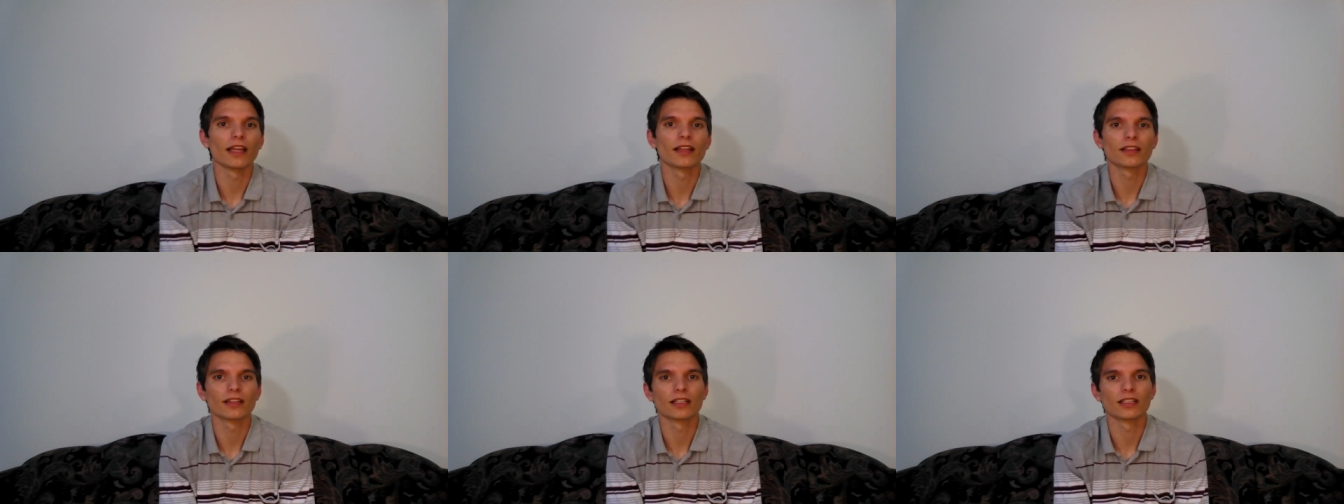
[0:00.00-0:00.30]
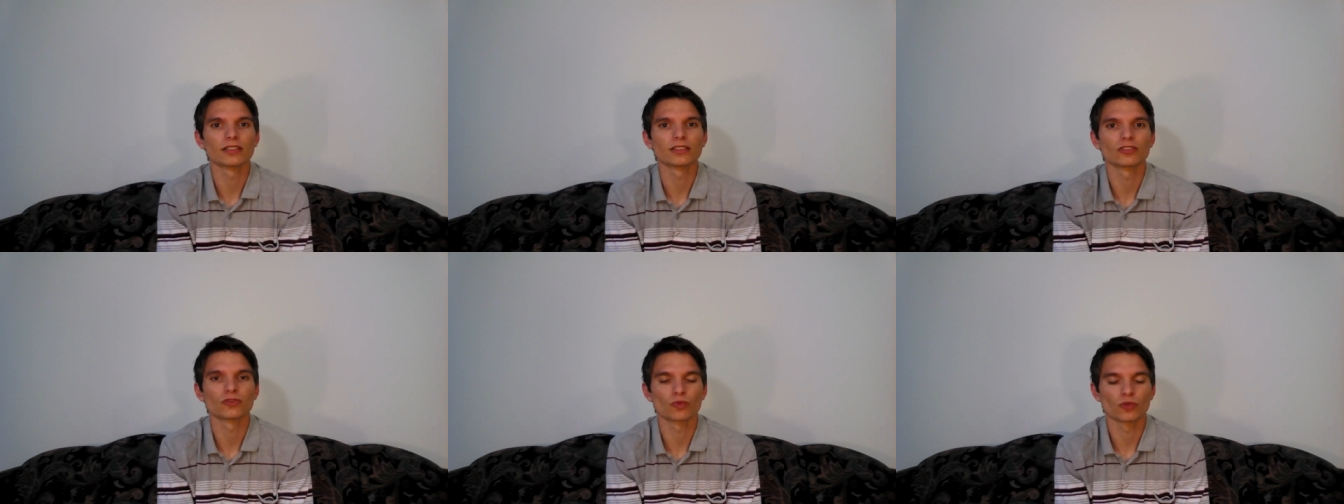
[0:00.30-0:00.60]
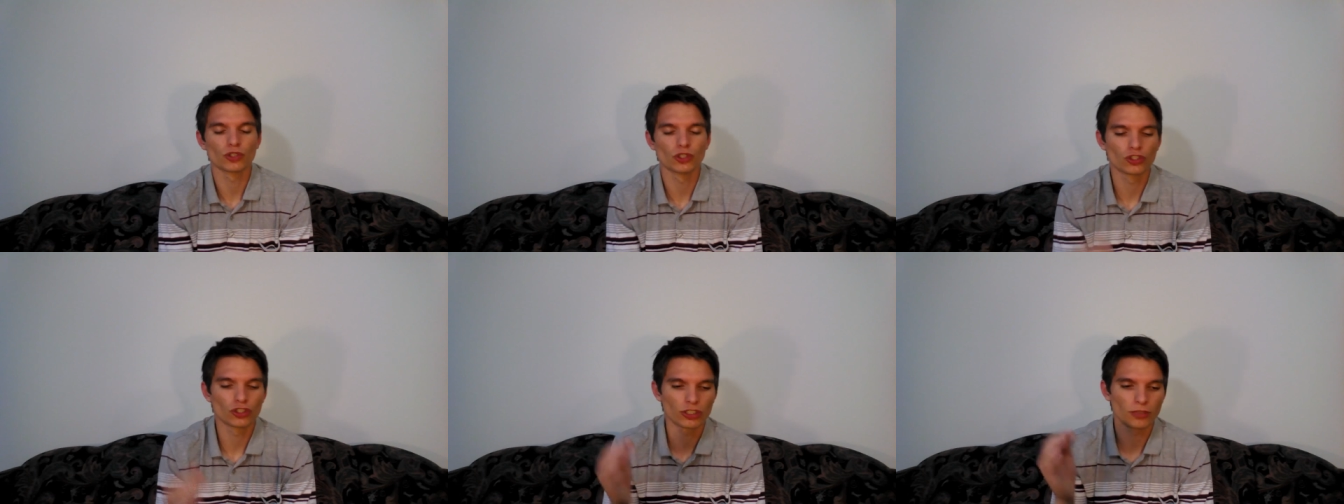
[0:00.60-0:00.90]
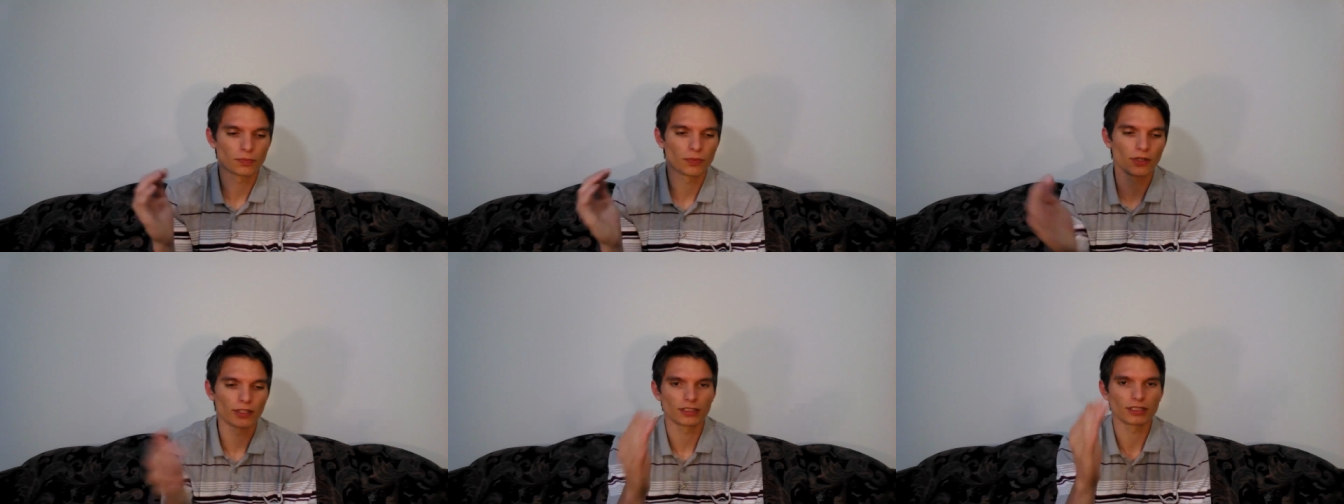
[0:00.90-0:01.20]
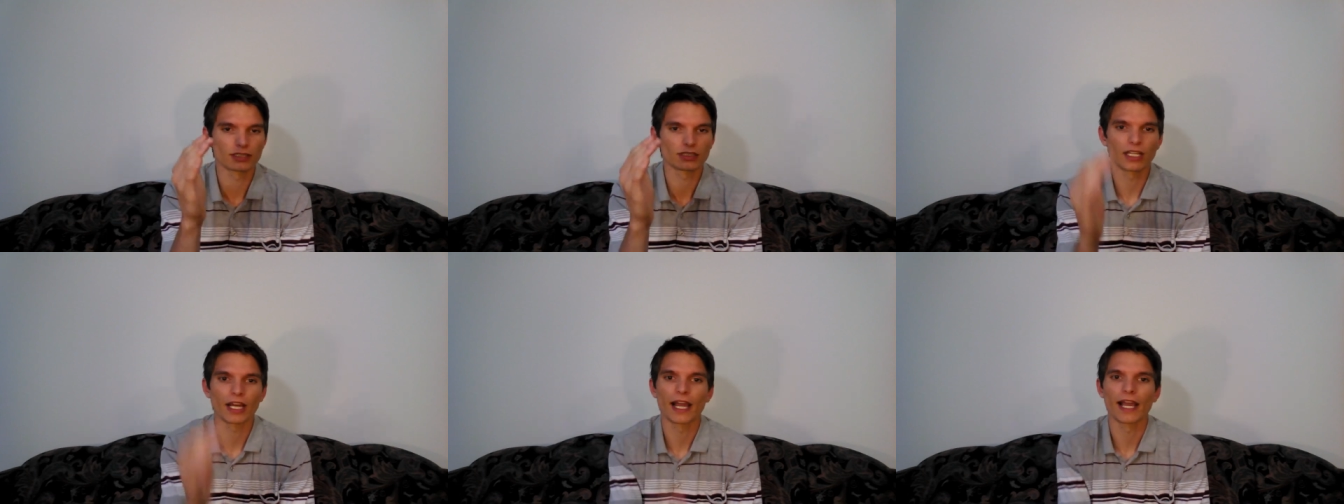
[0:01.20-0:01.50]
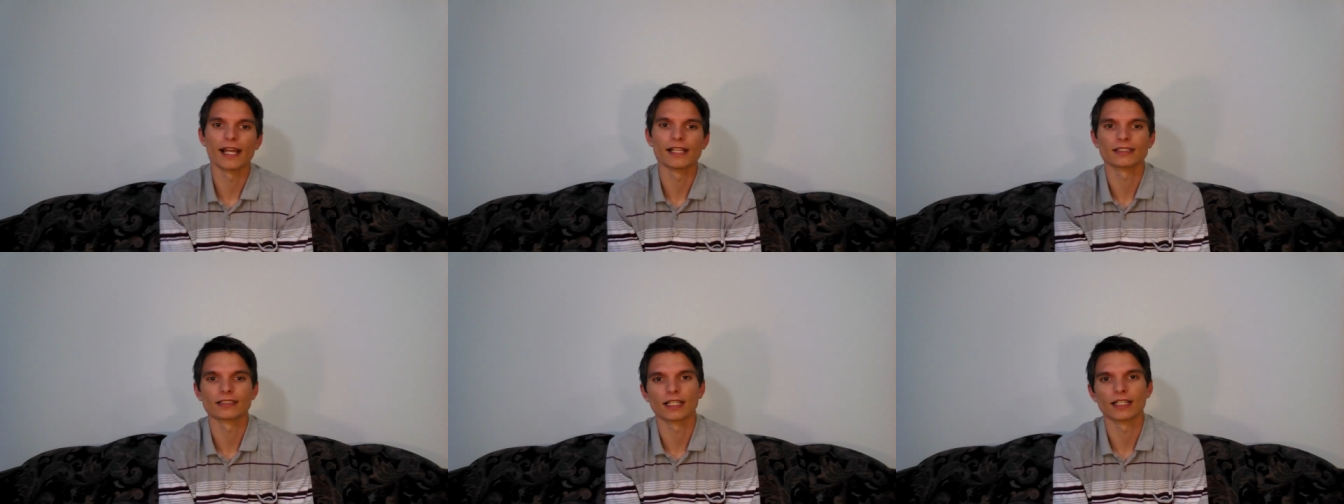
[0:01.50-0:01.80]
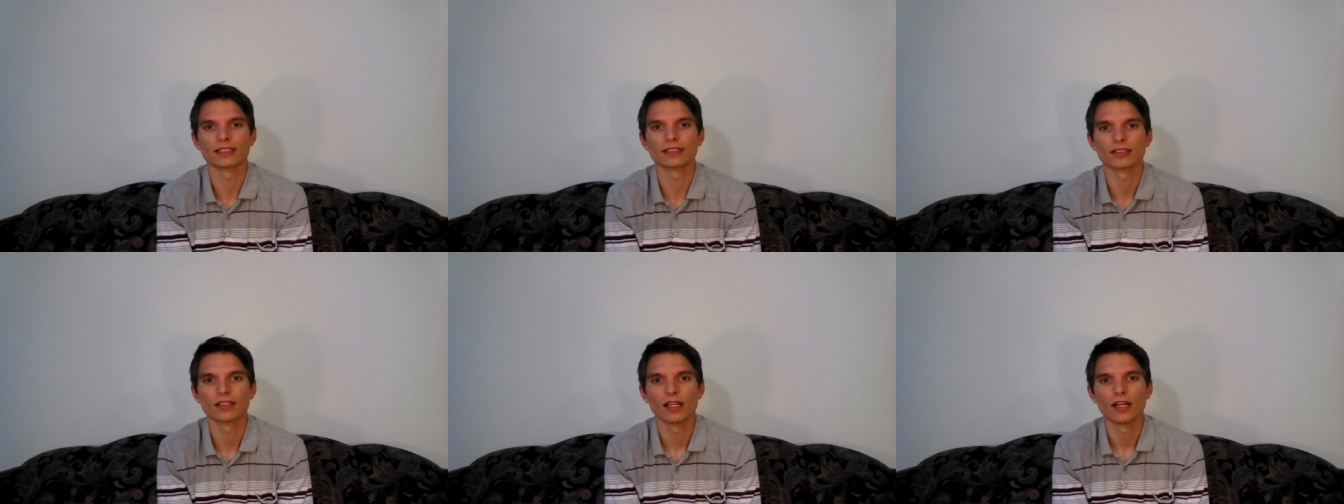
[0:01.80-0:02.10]
atheists will usually point to science
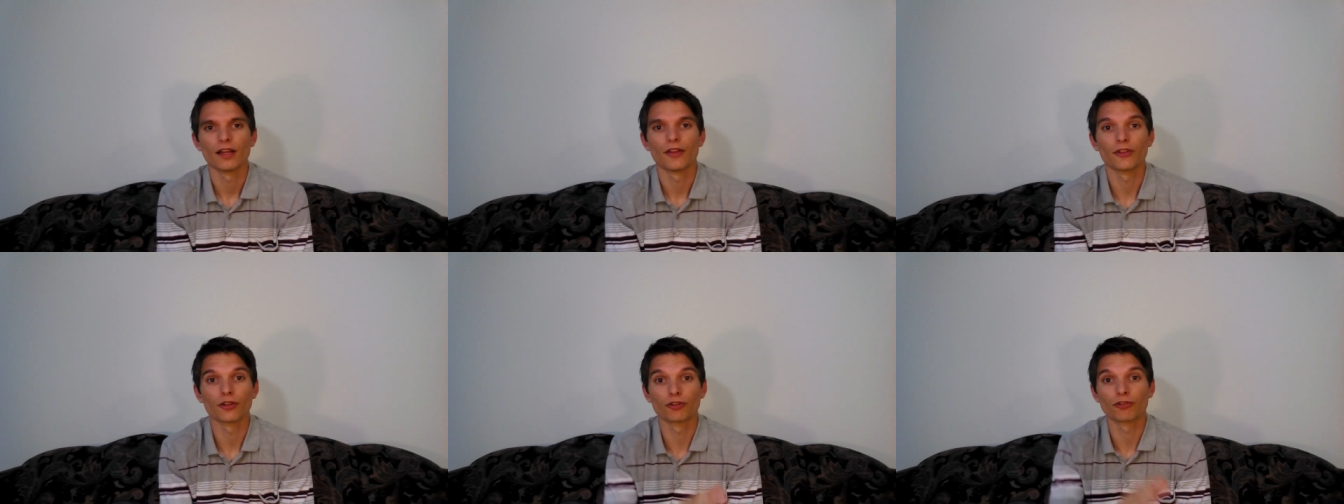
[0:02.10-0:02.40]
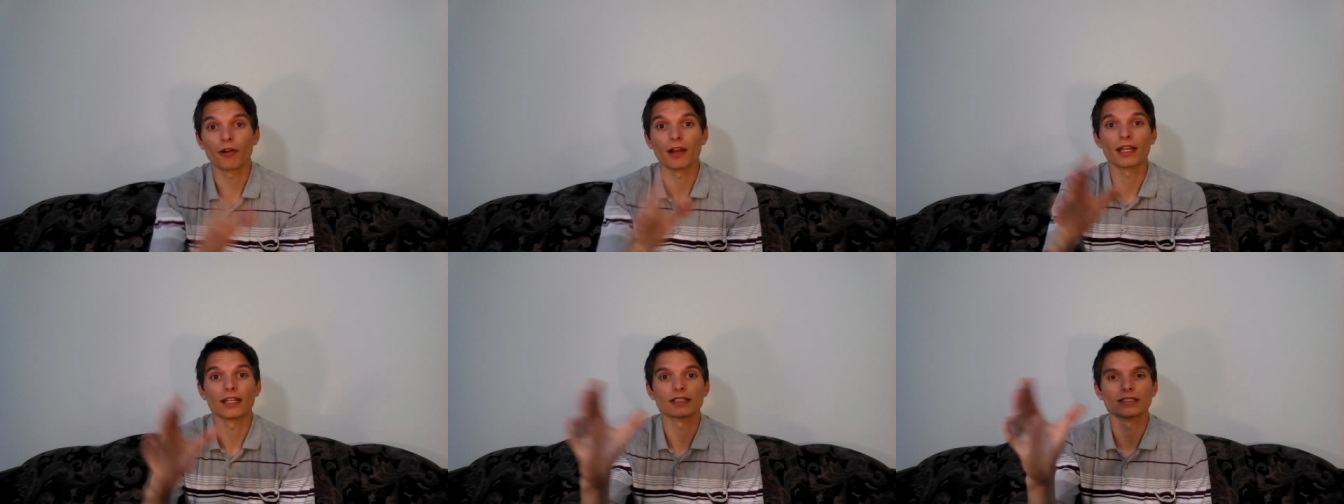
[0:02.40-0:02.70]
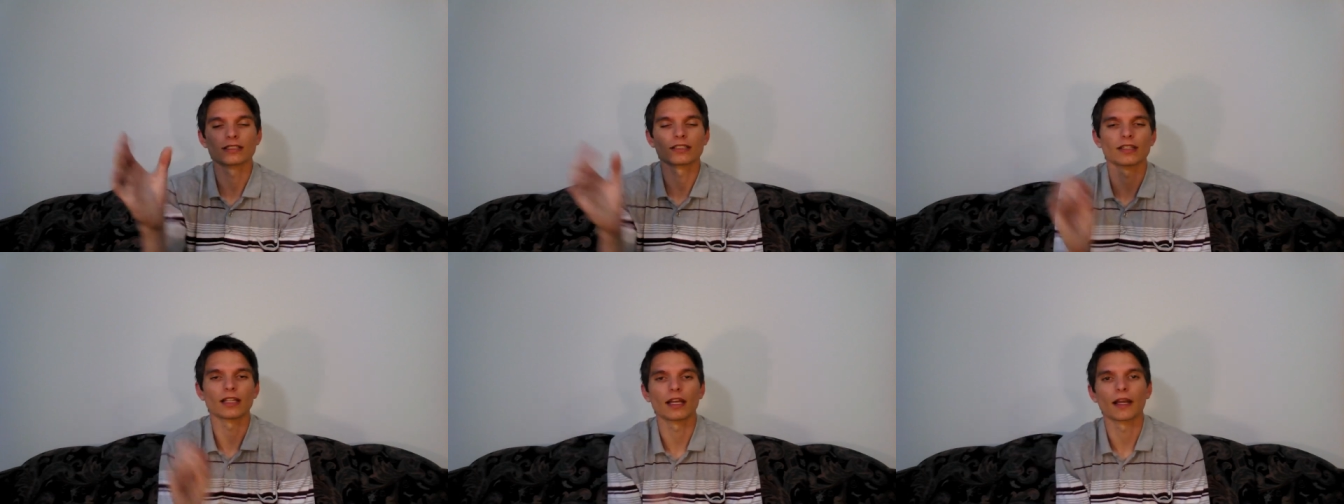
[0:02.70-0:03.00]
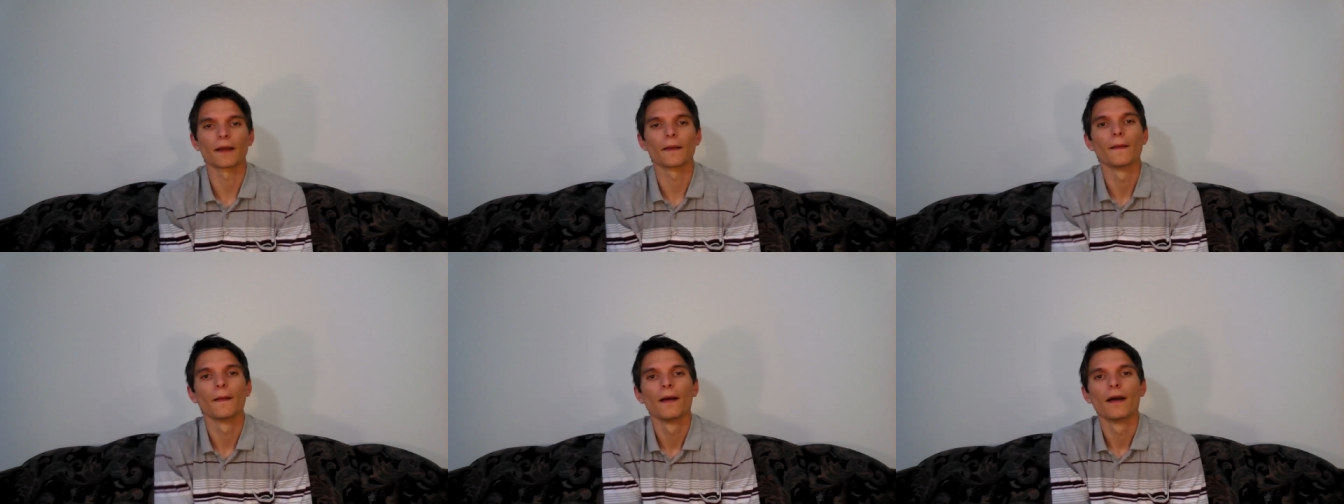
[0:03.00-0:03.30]
as the greatest thing,